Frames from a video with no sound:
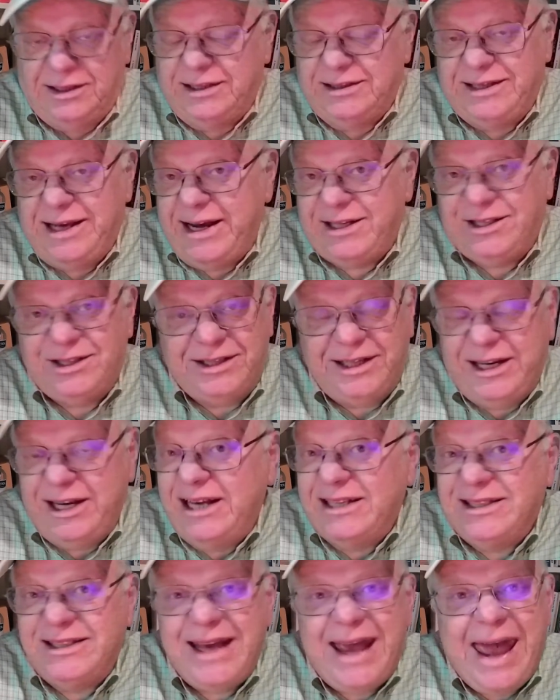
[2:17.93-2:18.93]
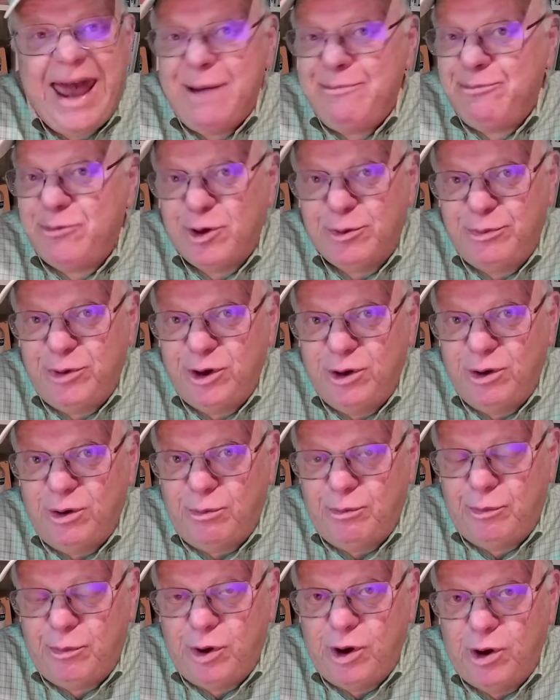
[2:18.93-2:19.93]
is actually as
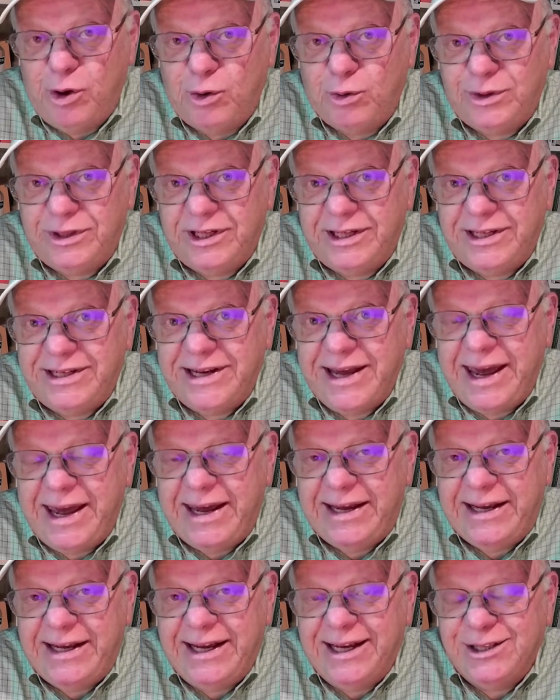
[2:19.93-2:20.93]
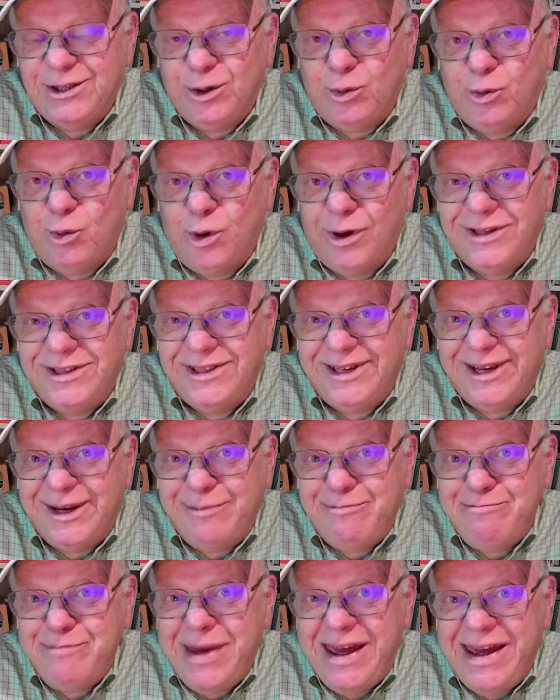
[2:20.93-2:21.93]
apropos today as it was
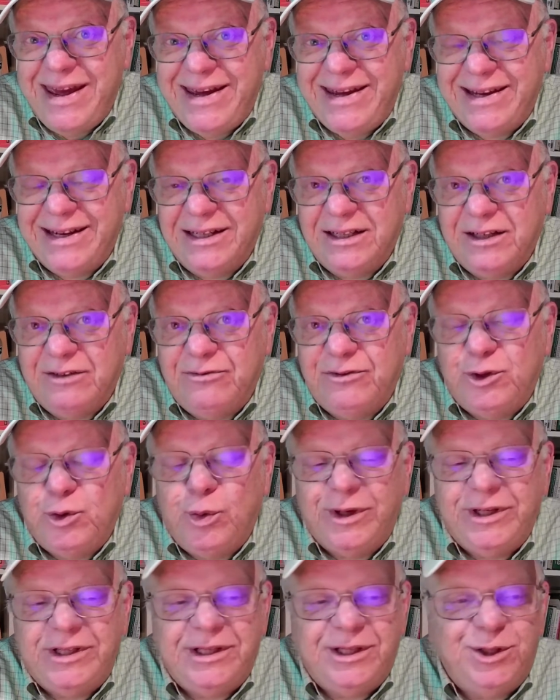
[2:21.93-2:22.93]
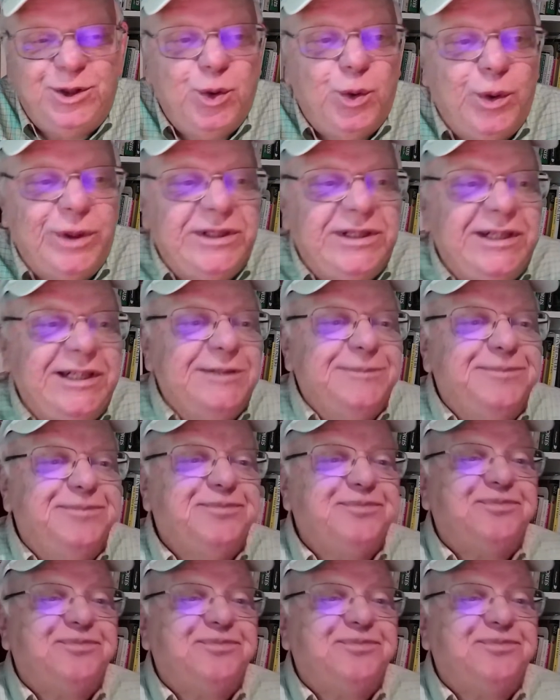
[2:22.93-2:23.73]
in May of 2020.